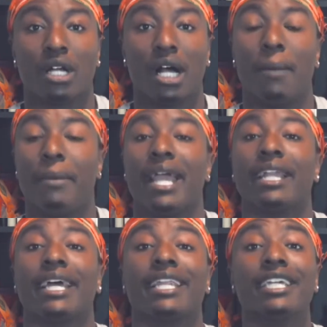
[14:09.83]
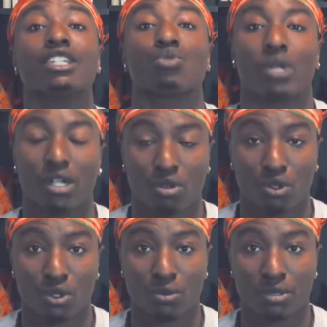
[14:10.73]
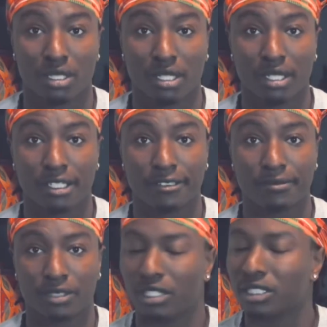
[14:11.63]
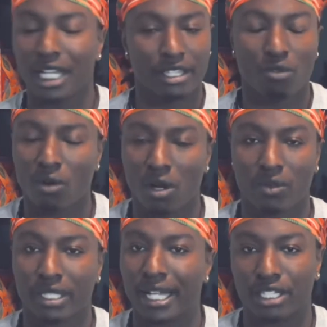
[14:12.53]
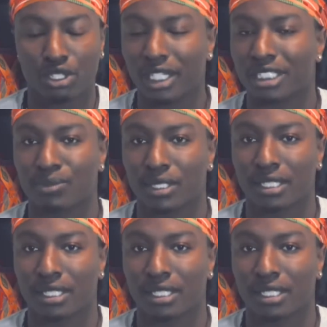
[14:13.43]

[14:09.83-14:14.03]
A man that is well-groomed. There's nothing wrong with that, trust me.